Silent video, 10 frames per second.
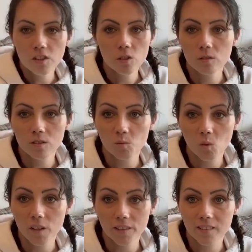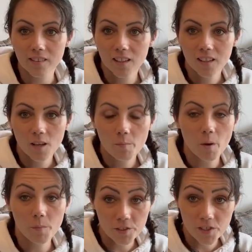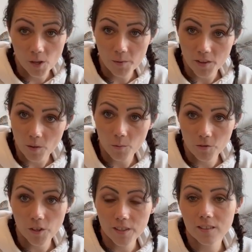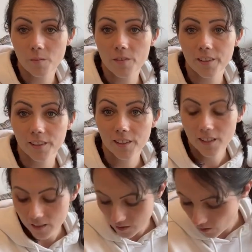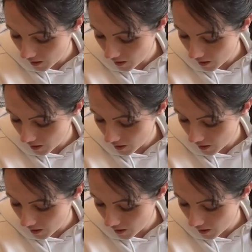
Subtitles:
used them once, but I'm determined that I will find something. So I